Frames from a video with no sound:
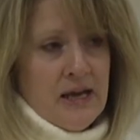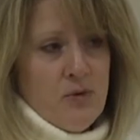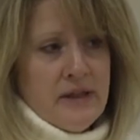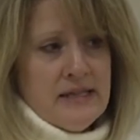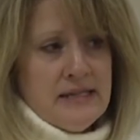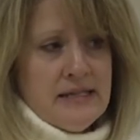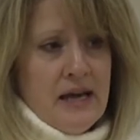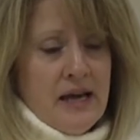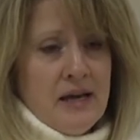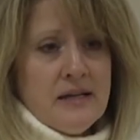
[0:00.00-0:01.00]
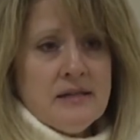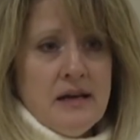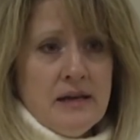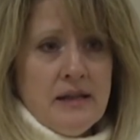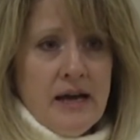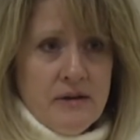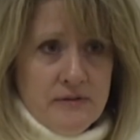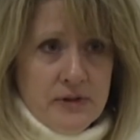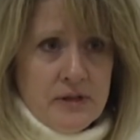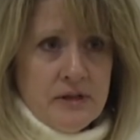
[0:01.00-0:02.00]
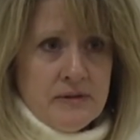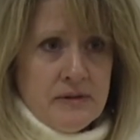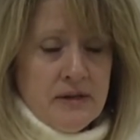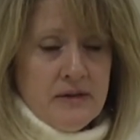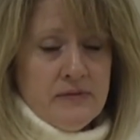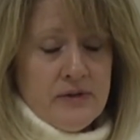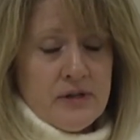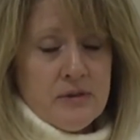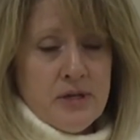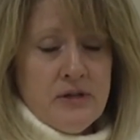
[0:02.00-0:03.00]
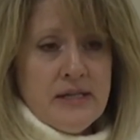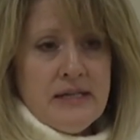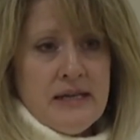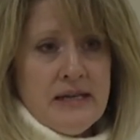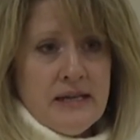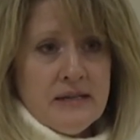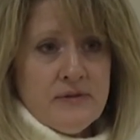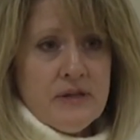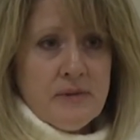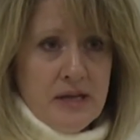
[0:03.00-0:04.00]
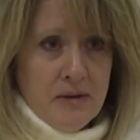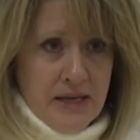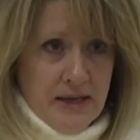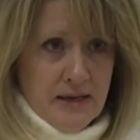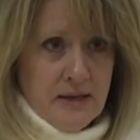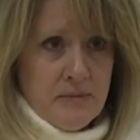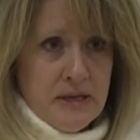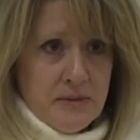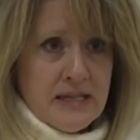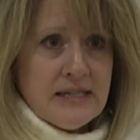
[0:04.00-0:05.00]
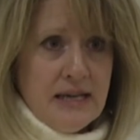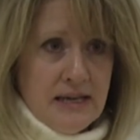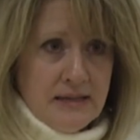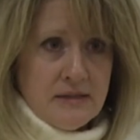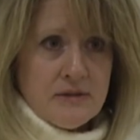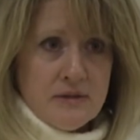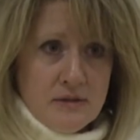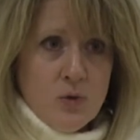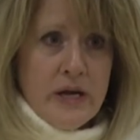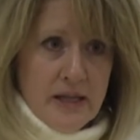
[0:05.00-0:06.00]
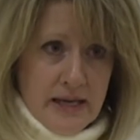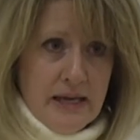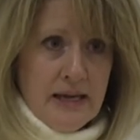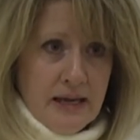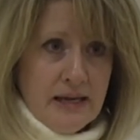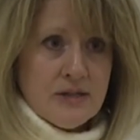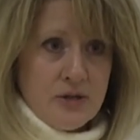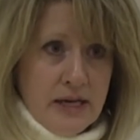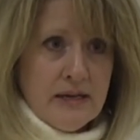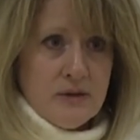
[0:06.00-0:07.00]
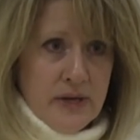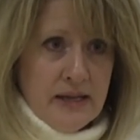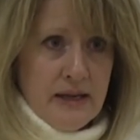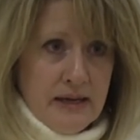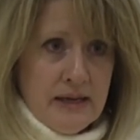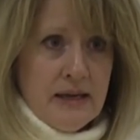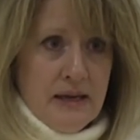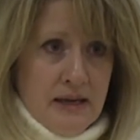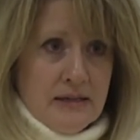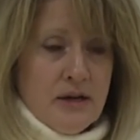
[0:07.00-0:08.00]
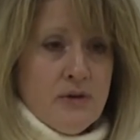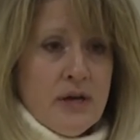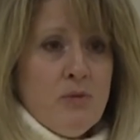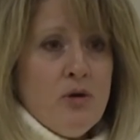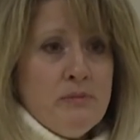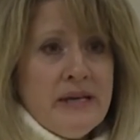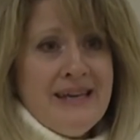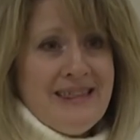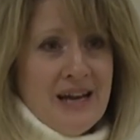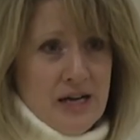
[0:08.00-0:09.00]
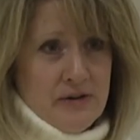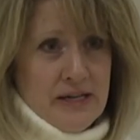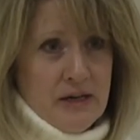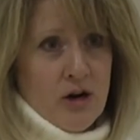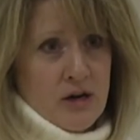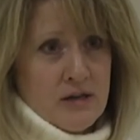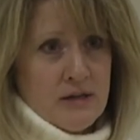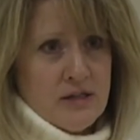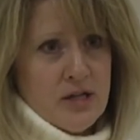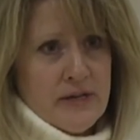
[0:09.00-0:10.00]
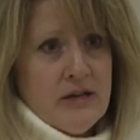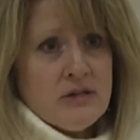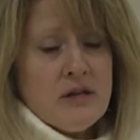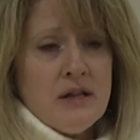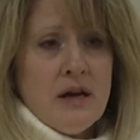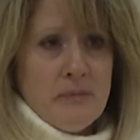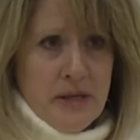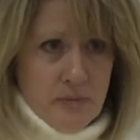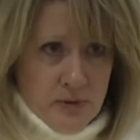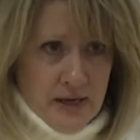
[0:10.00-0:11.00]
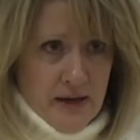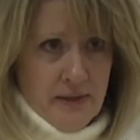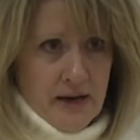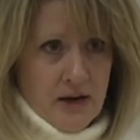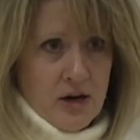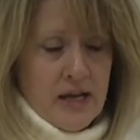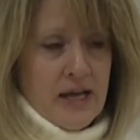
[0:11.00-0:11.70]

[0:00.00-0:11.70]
What this is, is allowing for the, for the community is for them to come in and be able to get tested quickly and get treated quickly. So they won't be in our ER because you know ER's got a lot of people down there,